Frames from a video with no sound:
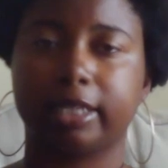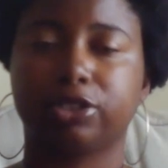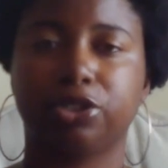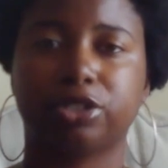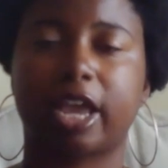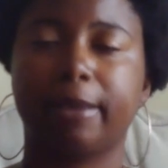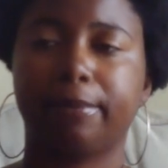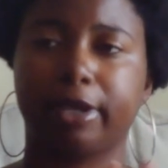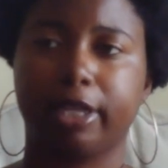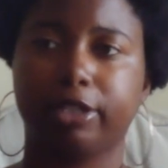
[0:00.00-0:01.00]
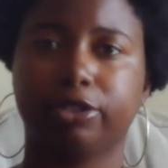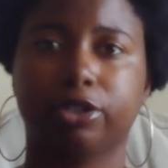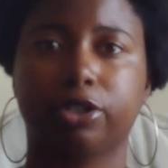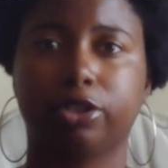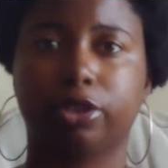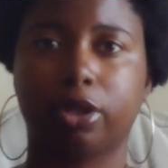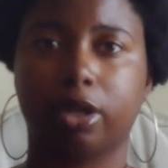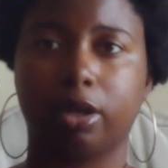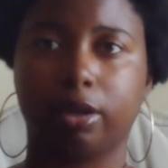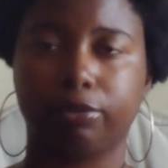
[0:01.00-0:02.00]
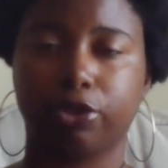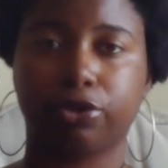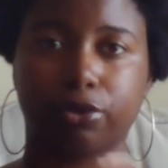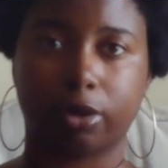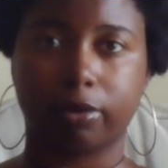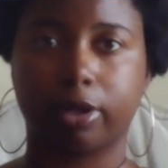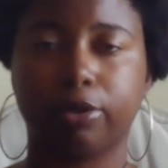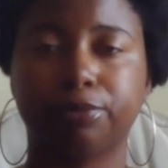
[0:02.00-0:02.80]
So you type in your URL,